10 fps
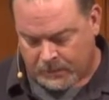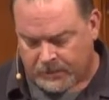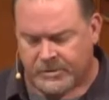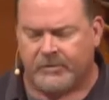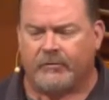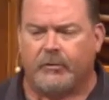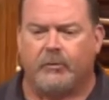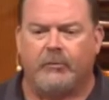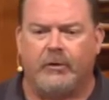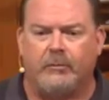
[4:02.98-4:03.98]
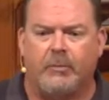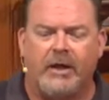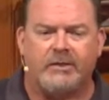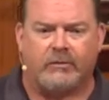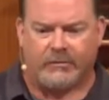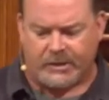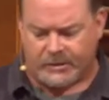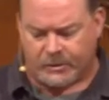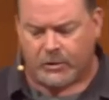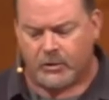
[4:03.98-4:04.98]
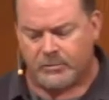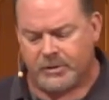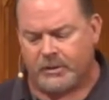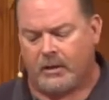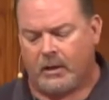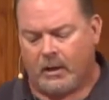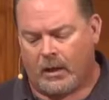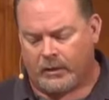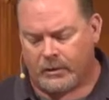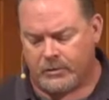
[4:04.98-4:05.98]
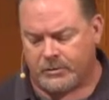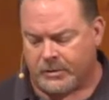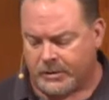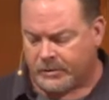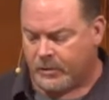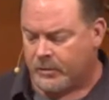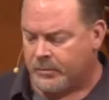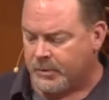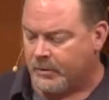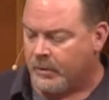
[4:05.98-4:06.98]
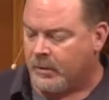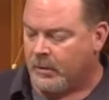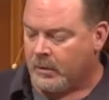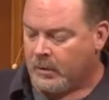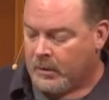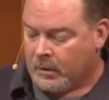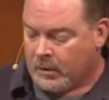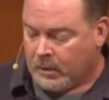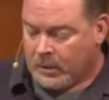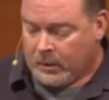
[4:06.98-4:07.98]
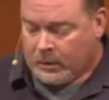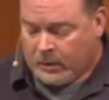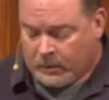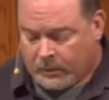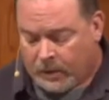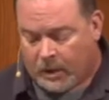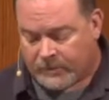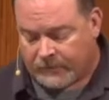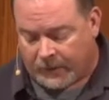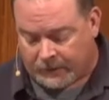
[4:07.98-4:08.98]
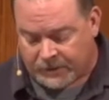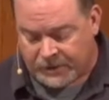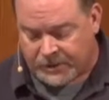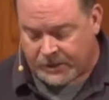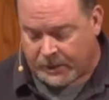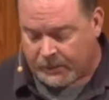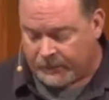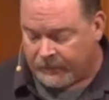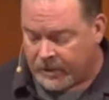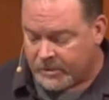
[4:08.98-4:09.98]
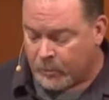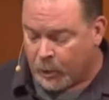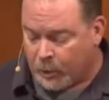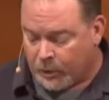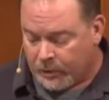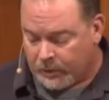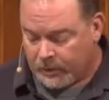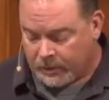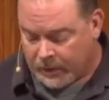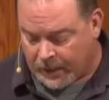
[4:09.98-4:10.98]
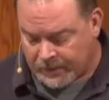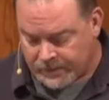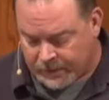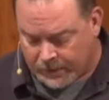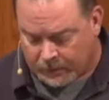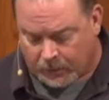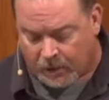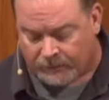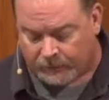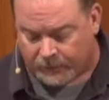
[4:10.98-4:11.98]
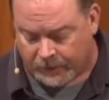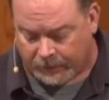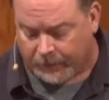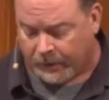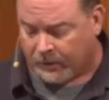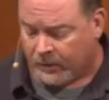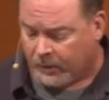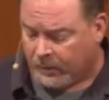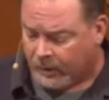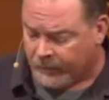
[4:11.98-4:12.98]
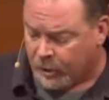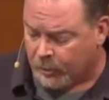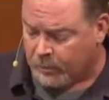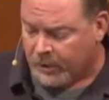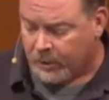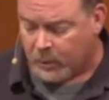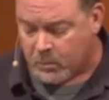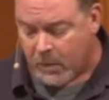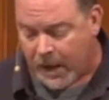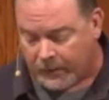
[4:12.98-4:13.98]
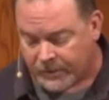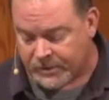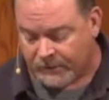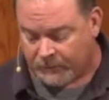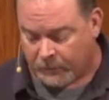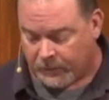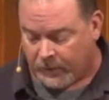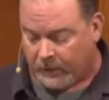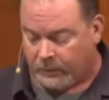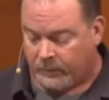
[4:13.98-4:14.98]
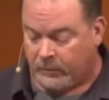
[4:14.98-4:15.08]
There's several debates over these terms and the use of these terms. And the Oxford English Dictionary defines murder as the unlawful killing of a human being with malice aforethought,